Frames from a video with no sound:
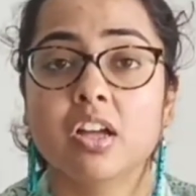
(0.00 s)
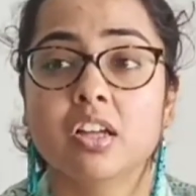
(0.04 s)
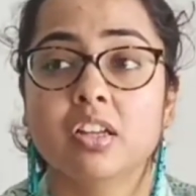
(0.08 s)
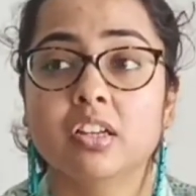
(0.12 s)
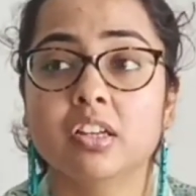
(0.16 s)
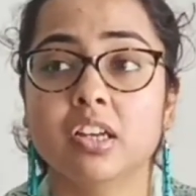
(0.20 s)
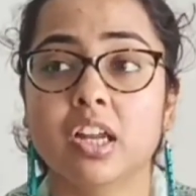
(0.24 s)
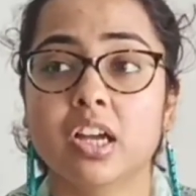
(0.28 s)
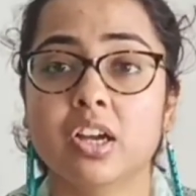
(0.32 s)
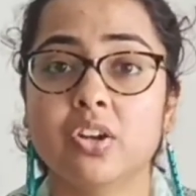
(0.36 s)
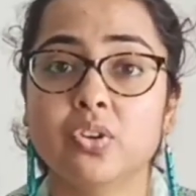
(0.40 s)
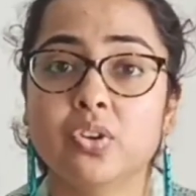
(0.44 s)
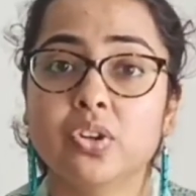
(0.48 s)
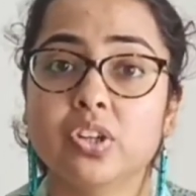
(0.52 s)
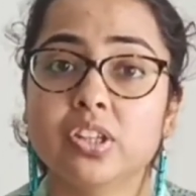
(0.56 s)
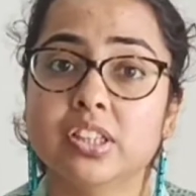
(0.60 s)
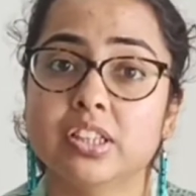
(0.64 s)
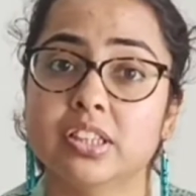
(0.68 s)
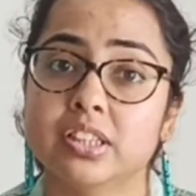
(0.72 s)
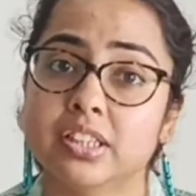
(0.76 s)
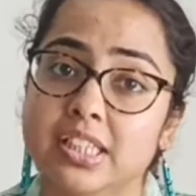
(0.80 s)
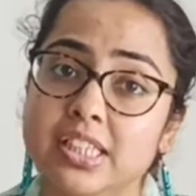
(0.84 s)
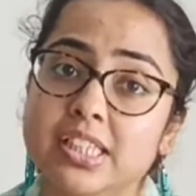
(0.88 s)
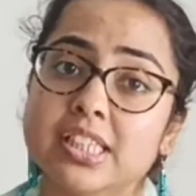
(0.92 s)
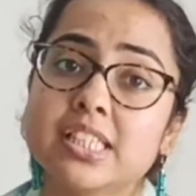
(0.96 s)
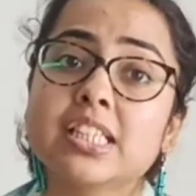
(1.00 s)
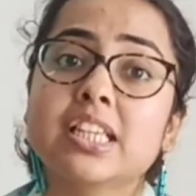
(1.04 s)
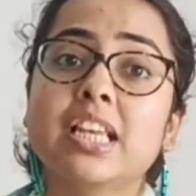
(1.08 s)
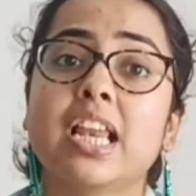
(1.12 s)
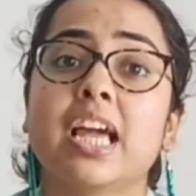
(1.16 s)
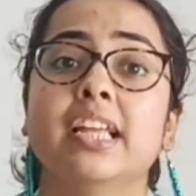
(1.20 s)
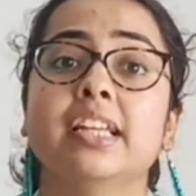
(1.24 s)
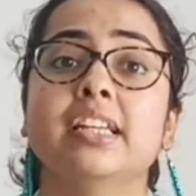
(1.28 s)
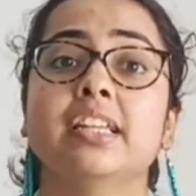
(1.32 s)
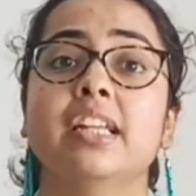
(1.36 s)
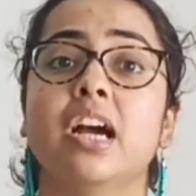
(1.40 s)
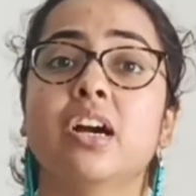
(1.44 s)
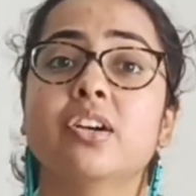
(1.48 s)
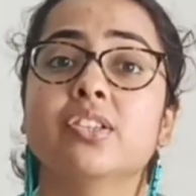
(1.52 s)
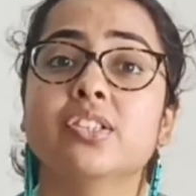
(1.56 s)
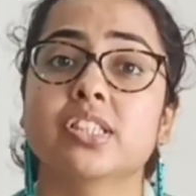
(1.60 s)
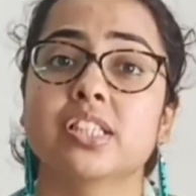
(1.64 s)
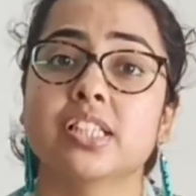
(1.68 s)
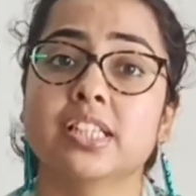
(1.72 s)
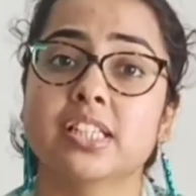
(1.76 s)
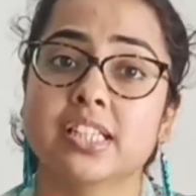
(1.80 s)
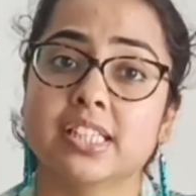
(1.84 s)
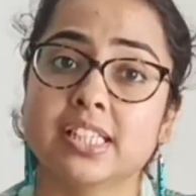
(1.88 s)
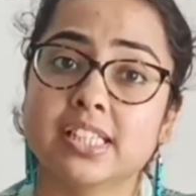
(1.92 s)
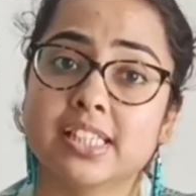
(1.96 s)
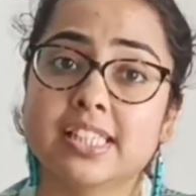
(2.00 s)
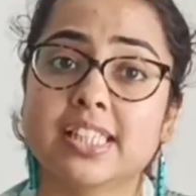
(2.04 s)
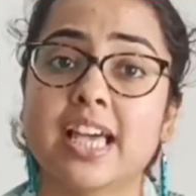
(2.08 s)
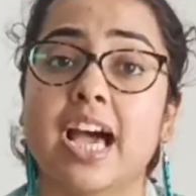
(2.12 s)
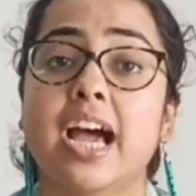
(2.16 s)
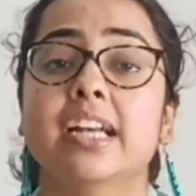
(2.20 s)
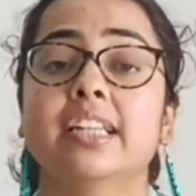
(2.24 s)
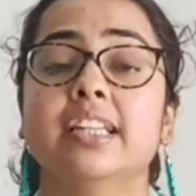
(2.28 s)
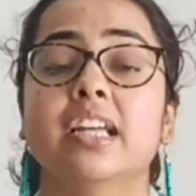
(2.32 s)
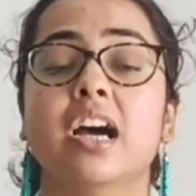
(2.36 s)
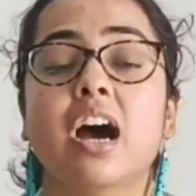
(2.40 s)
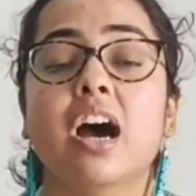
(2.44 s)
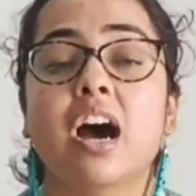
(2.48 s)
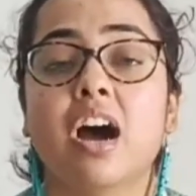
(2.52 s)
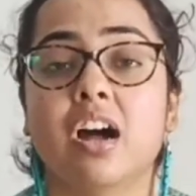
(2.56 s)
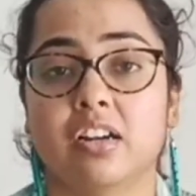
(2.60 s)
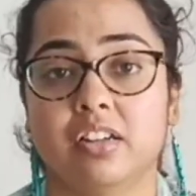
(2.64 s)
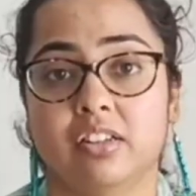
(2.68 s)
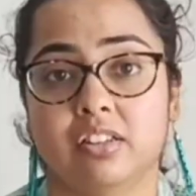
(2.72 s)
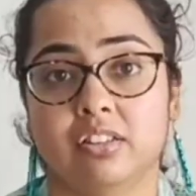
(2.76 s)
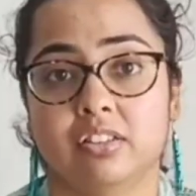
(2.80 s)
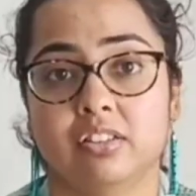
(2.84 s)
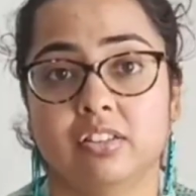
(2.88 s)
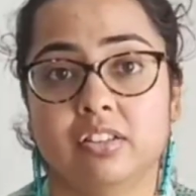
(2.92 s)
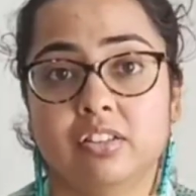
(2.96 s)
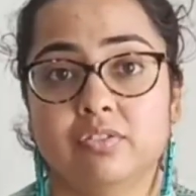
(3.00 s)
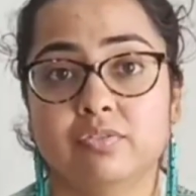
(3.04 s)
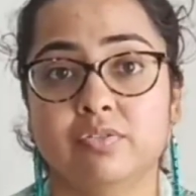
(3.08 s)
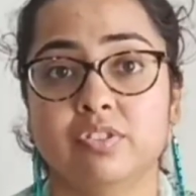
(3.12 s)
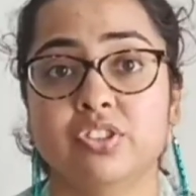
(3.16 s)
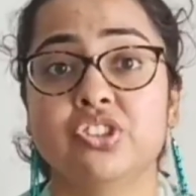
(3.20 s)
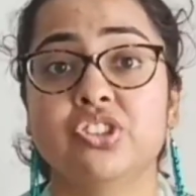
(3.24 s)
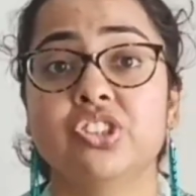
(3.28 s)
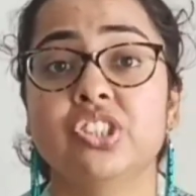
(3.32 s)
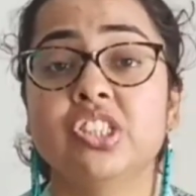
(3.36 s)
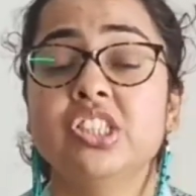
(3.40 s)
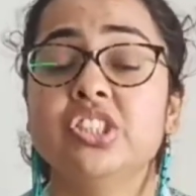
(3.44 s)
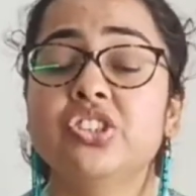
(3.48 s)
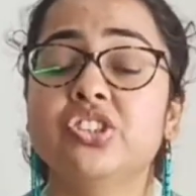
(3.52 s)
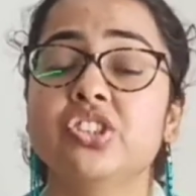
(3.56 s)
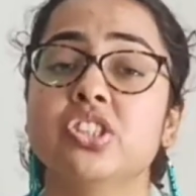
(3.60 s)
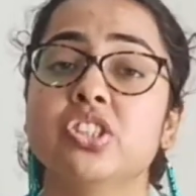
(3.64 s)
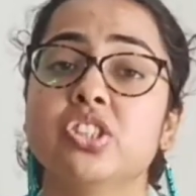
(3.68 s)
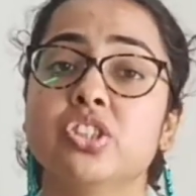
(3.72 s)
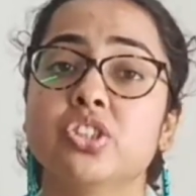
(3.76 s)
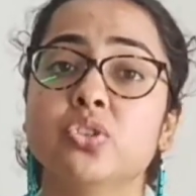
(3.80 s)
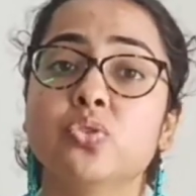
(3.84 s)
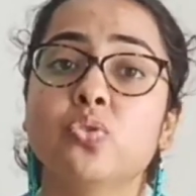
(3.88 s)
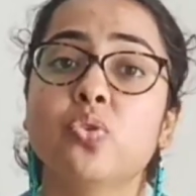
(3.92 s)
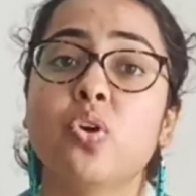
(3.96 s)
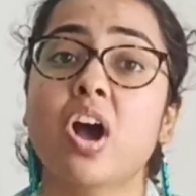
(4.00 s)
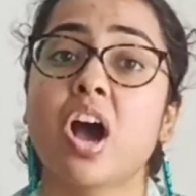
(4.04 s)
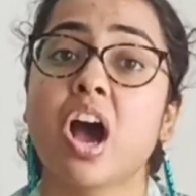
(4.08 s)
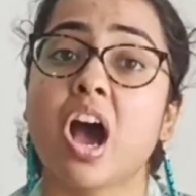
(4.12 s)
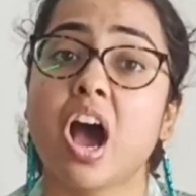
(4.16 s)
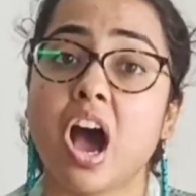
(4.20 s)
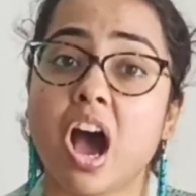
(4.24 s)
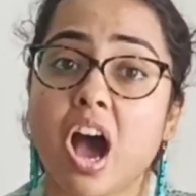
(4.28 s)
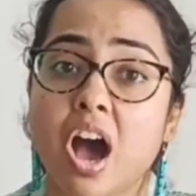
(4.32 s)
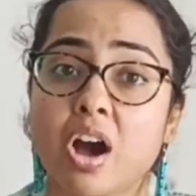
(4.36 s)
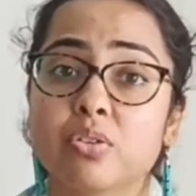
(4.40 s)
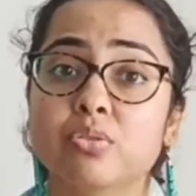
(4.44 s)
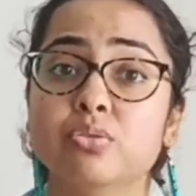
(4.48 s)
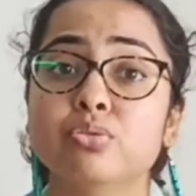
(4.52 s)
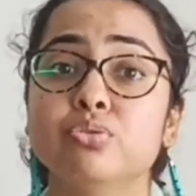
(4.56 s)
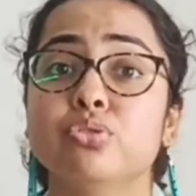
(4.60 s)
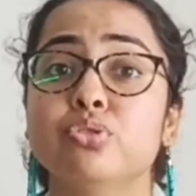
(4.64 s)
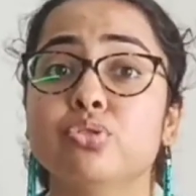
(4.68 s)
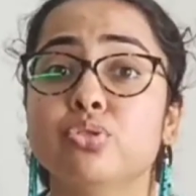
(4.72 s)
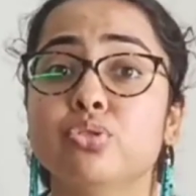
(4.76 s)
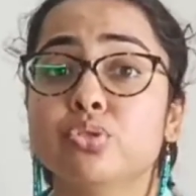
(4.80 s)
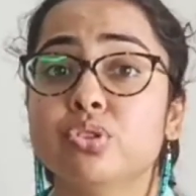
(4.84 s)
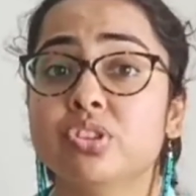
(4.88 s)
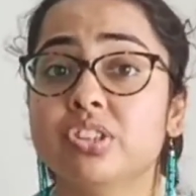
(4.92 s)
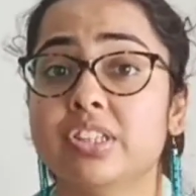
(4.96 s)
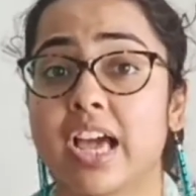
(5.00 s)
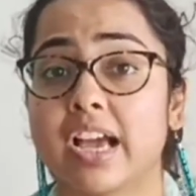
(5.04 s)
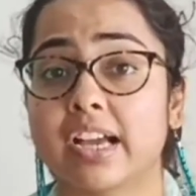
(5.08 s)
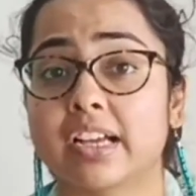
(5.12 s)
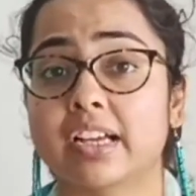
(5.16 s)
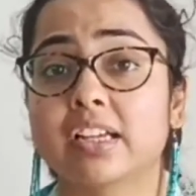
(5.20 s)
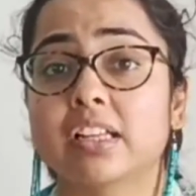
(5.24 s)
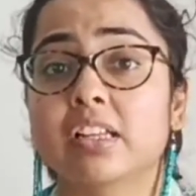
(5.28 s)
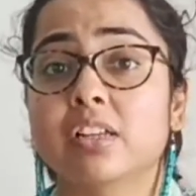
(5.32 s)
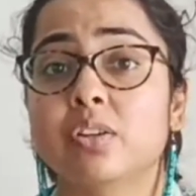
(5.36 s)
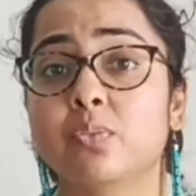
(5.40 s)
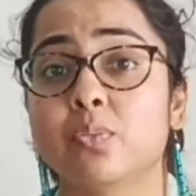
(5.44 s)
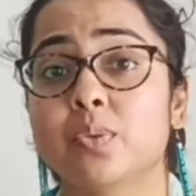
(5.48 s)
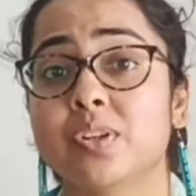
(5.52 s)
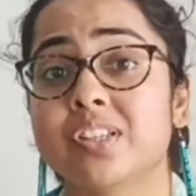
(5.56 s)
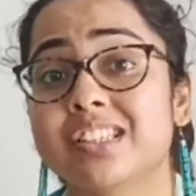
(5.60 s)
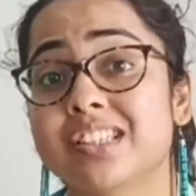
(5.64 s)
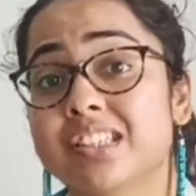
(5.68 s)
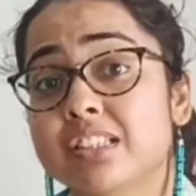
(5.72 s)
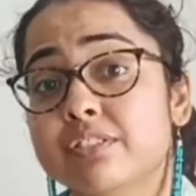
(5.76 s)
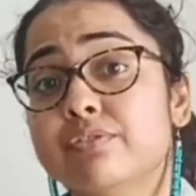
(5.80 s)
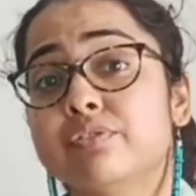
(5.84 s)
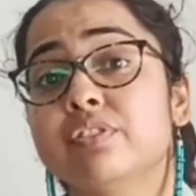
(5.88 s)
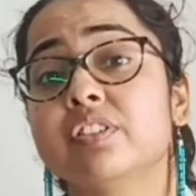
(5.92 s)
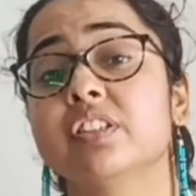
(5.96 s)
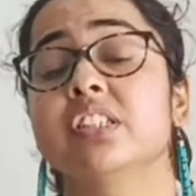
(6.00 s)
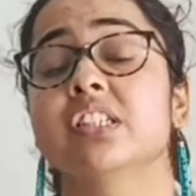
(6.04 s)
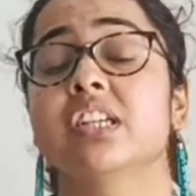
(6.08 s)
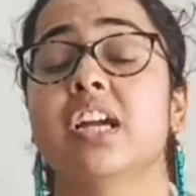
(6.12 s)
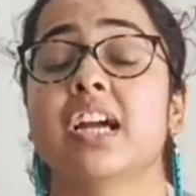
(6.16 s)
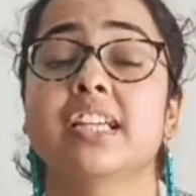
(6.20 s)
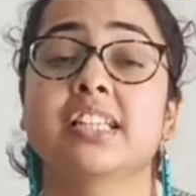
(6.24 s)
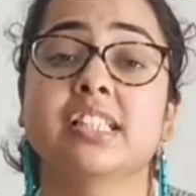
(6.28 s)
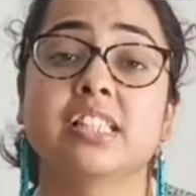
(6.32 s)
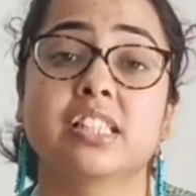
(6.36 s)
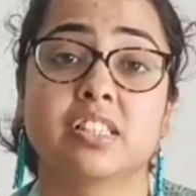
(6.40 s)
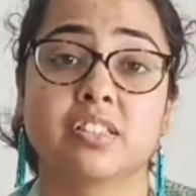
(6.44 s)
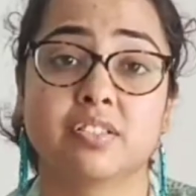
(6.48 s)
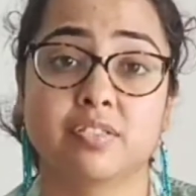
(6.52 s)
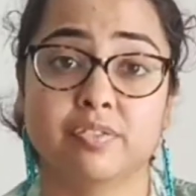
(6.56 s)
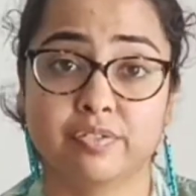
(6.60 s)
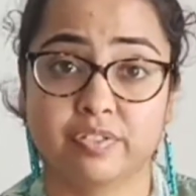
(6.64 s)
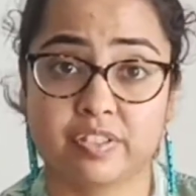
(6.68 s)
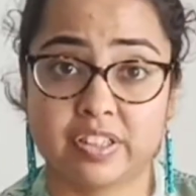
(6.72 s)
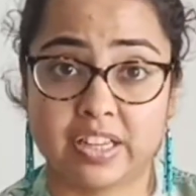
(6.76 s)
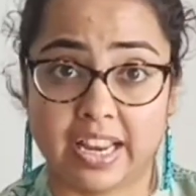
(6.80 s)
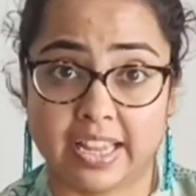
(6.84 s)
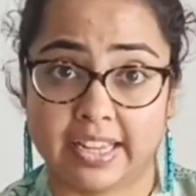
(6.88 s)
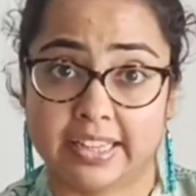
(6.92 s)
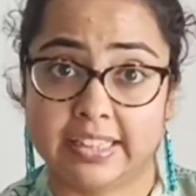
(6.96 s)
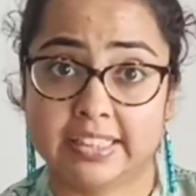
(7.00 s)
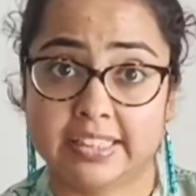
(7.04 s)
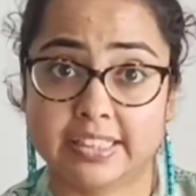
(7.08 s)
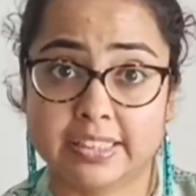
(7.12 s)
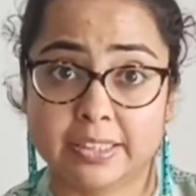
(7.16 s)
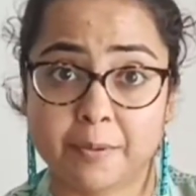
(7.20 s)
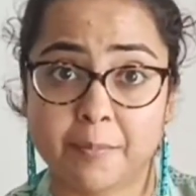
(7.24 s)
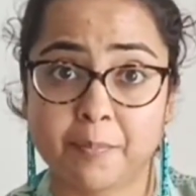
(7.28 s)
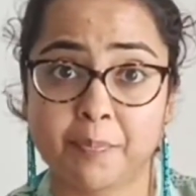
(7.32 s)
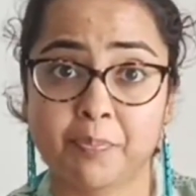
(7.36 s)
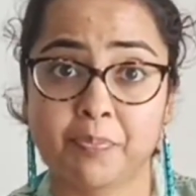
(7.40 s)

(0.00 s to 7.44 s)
Now, this client counseling is that art which teaches you how to tackle with different kinds of client.